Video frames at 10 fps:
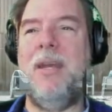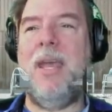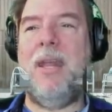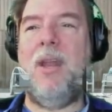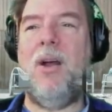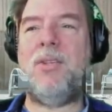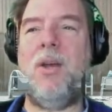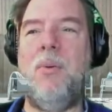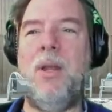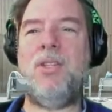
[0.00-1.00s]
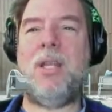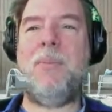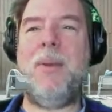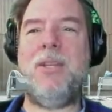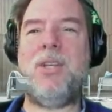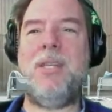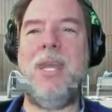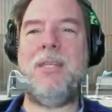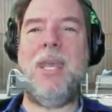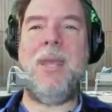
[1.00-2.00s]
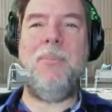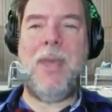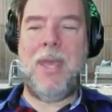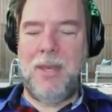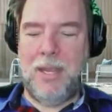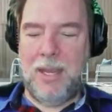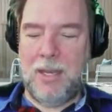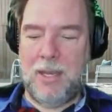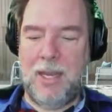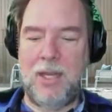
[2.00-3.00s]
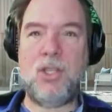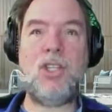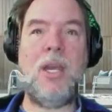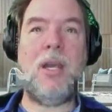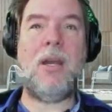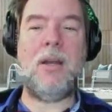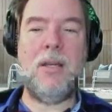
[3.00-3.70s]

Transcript: And then also I want to check the page contains a bed and a chair.